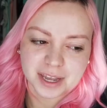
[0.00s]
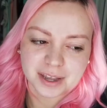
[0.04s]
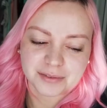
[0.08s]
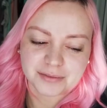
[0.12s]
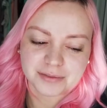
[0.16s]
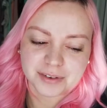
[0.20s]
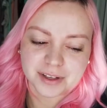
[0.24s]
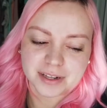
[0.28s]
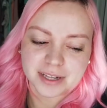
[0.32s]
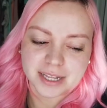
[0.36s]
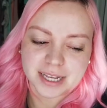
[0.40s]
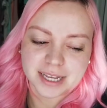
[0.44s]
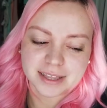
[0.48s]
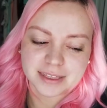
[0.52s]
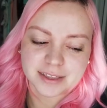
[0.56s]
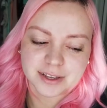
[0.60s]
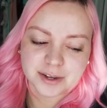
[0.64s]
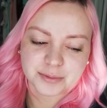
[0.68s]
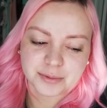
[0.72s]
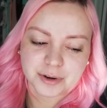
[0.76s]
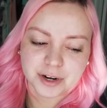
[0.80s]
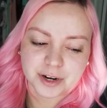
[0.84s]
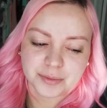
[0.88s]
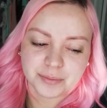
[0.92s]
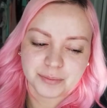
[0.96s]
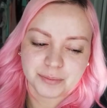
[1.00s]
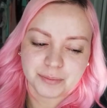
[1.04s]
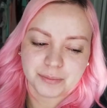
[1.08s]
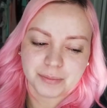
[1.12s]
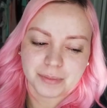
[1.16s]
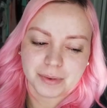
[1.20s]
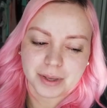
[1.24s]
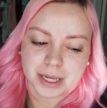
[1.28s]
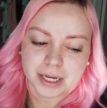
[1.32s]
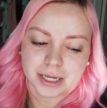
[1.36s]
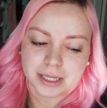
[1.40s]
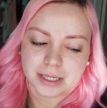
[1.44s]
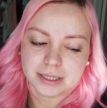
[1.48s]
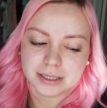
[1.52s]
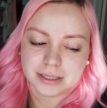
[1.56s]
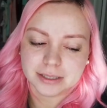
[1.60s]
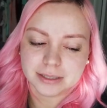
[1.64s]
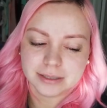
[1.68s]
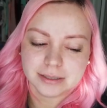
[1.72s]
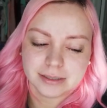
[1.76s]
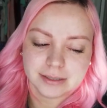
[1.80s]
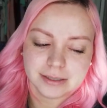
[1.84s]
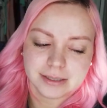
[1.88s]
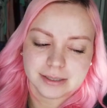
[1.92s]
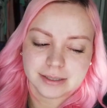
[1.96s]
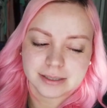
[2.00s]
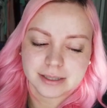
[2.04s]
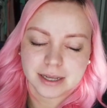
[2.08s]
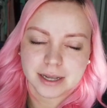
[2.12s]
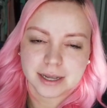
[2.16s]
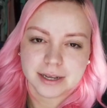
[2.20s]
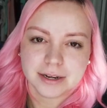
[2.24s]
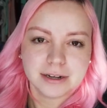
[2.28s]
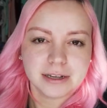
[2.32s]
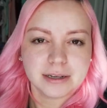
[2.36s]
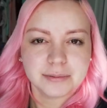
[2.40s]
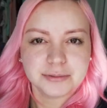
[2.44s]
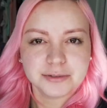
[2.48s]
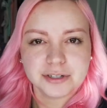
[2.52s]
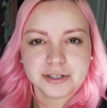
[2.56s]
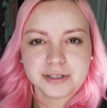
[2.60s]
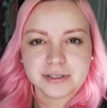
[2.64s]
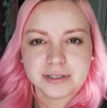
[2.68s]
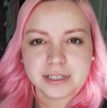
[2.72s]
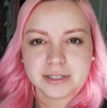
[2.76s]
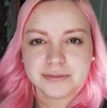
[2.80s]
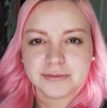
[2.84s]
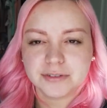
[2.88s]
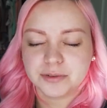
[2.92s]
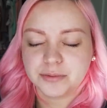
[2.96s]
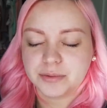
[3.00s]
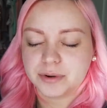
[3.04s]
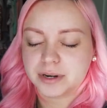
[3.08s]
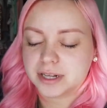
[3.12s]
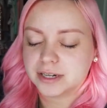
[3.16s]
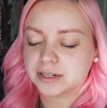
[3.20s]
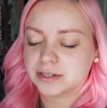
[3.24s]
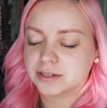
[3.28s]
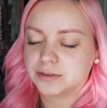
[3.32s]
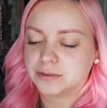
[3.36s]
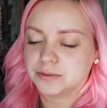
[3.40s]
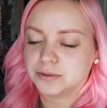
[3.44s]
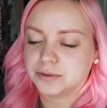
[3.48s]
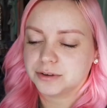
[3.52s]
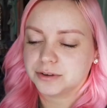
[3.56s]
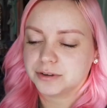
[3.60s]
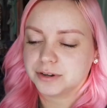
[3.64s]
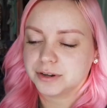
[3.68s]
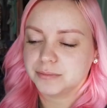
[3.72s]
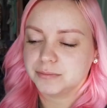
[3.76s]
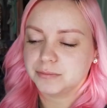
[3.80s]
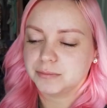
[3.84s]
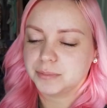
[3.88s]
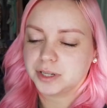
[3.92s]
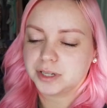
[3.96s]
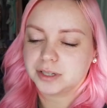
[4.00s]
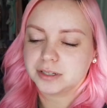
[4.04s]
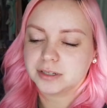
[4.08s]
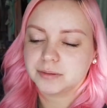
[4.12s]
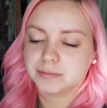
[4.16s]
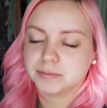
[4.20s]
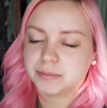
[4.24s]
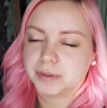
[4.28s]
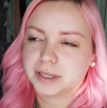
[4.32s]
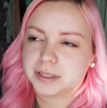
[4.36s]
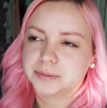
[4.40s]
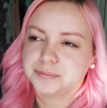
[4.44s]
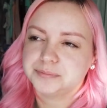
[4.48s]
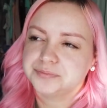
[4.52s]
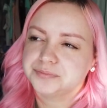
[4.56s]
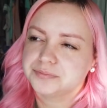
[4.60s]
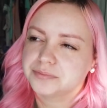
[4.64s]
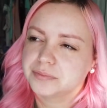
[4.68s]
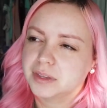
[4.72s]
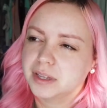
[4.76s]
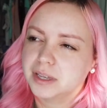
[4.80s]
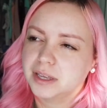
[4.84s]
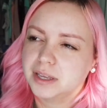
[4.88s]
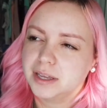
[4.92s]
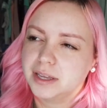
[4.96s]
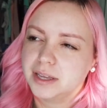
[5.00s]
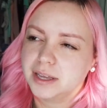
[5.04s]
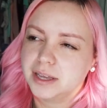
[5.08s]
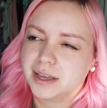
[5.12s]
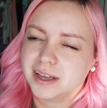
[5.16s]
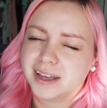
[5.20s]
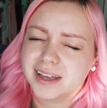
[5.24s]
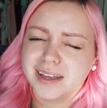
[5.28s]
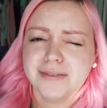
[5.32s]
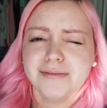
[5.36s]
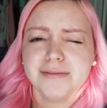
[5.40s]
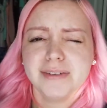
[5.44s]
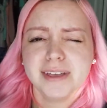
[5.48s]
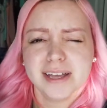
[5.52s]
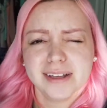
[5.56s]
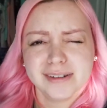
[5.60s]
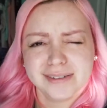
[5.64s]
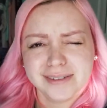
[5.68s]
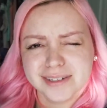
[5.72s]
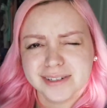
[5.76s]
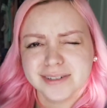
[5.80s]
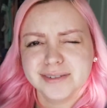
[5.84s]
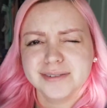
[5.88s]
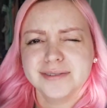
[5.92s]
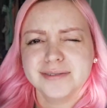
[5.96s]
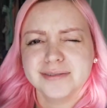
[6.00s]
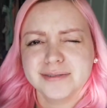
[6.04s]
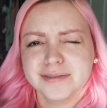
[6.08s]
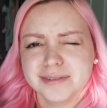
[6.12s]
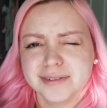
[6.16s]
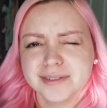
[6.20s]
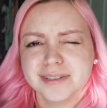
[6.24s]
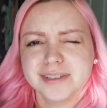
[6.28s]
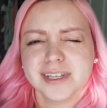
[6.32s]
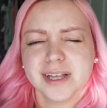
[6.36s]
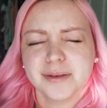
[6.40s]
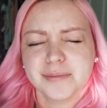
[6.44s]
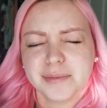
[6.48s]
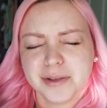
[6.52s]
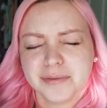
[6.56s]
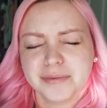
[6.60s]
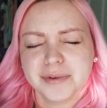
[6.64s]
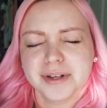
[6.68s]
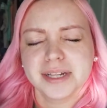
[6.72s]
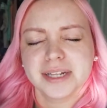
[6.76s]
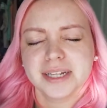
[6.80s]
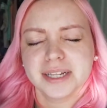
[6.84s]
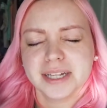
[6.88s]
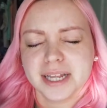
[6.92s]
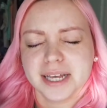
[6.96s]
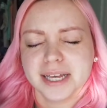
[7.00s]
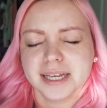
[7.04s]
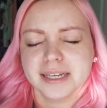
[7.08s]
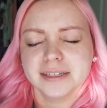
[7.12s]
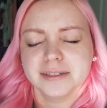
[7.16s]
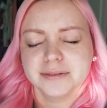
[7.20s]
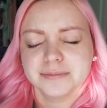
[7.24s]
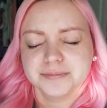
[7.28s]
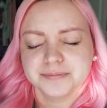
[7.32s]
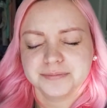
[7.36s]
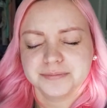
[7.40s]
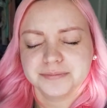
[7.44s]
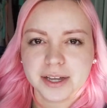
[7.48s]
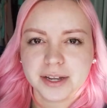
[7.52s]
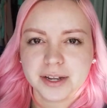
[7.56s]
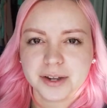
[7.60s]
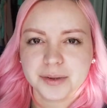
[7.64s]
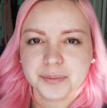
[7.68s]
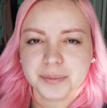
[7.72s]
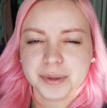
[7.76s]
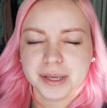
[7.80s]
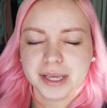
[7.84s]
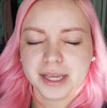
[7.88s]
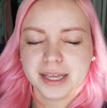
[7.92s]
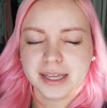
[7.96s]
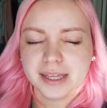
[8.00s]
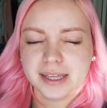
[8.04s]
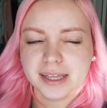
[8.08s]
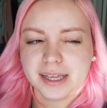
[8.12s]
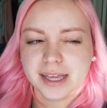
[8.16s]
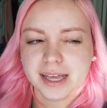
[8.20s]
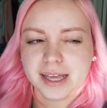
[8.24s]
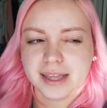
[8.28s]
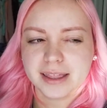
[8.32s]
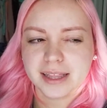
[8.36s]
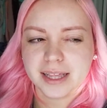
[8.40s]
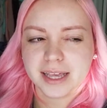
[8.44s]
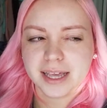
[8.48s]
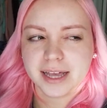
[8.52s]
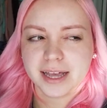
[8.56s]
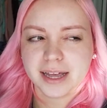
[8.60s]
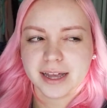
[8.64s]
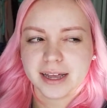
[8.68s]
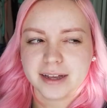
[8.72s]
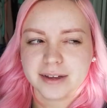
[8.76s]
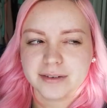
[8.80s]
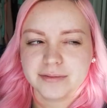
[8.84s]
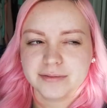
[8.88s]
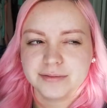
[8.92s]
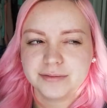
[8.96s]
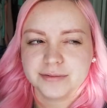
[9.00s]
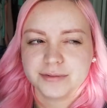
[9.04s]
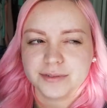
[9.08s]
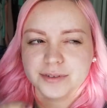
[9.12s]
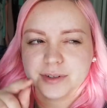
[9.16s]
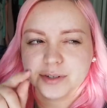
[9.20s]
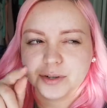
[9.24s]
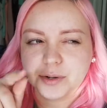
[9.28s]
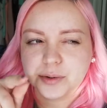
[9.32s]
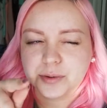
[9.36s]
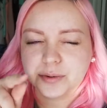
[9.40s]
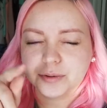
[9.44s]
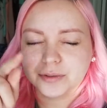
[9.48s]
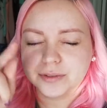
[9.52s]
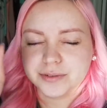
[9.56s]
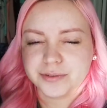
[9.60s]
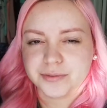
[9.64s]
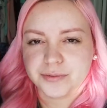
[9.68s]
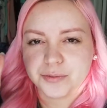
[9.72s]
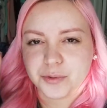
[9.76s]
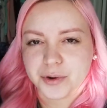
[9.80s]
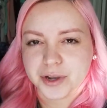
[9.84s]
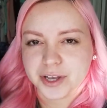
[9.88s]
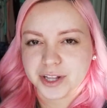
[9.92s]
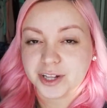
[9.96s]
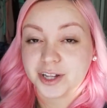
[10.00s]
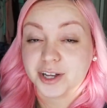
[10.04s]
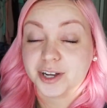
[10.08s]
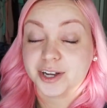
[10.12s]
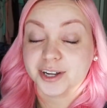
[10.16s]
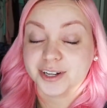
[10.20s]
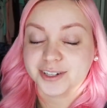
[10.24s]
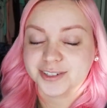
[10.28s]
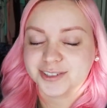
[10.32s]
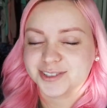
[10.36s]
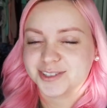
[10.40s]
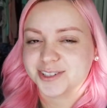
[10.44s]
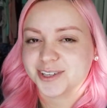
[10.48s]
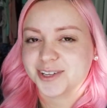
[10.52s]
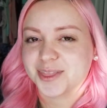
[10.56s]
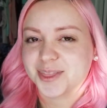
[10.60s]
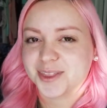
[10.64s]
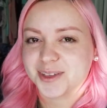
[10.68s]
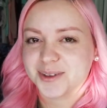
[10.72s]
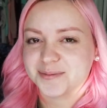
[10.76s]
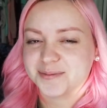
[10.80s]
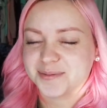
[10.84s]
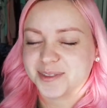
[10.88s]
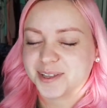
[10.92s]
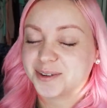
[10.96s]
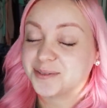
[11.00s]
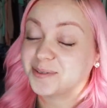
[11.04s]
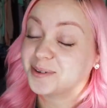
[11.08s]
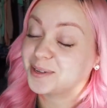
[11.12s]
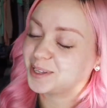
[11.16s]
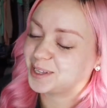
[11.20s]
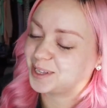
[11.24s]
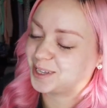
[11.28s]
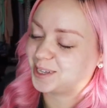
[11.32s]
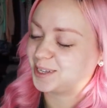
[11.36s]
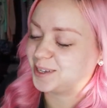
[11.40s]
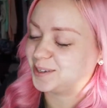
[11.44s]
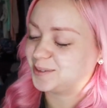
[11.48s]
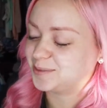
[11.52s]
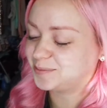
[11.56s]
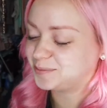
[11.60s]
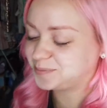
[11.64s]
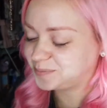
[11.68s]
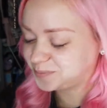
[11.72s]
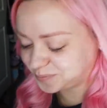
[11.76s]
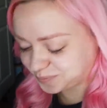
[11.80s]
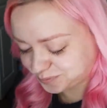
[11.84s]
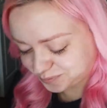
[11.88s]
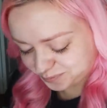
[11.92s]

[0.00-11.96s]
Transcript: I felt like there weren't many design options if you wanted to order in bulk, but I found some I really like. They're pink and they have gold foil hearts on them. They're really cute.